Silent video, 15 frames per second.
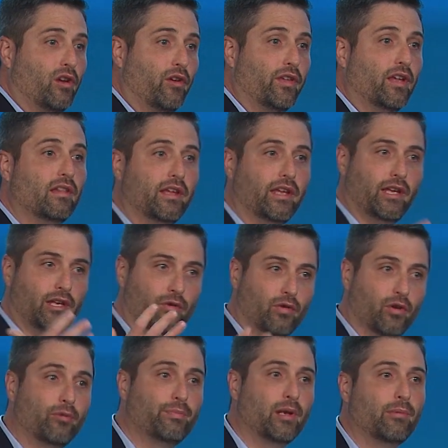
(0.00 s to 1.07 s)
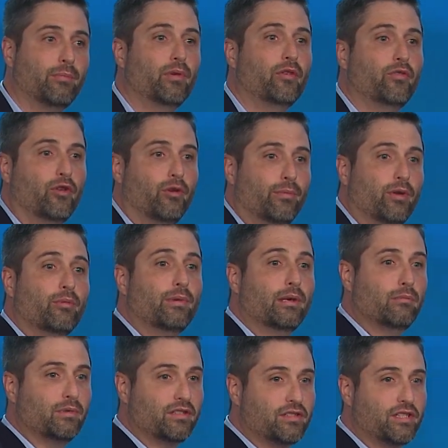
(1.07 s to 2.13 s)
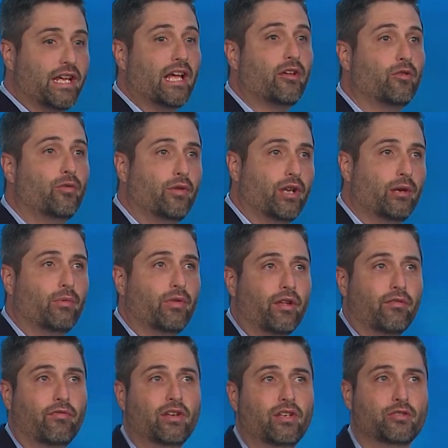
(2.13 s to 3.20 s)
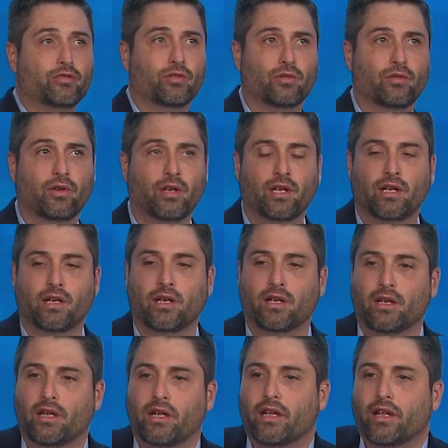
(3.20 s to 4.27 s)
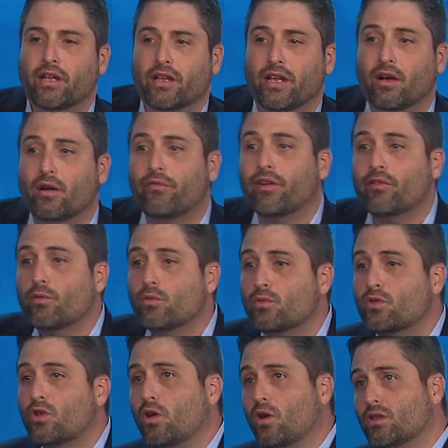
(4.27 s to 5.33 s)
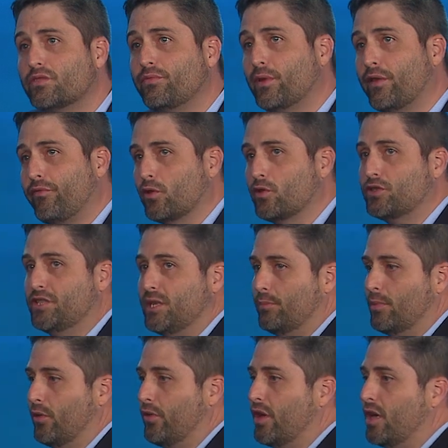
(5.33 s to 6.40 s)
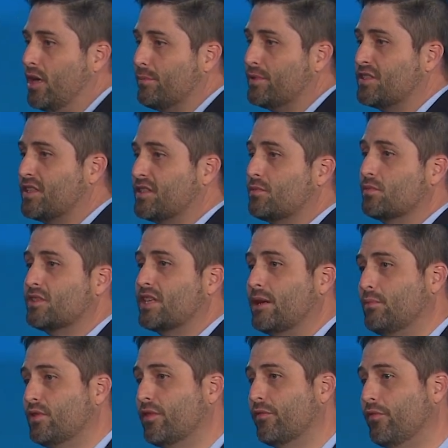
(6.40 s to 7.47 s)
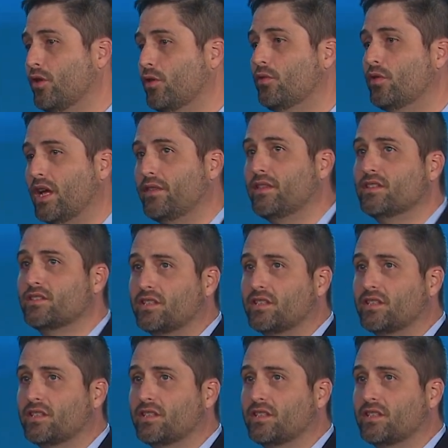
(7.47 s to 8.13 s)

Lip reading: on that link. It would open up YouTube, and you'll be able to see how to enable that feature. Now, if everyone recalls from the first demo, the Hub Assistant was able to view Nathan's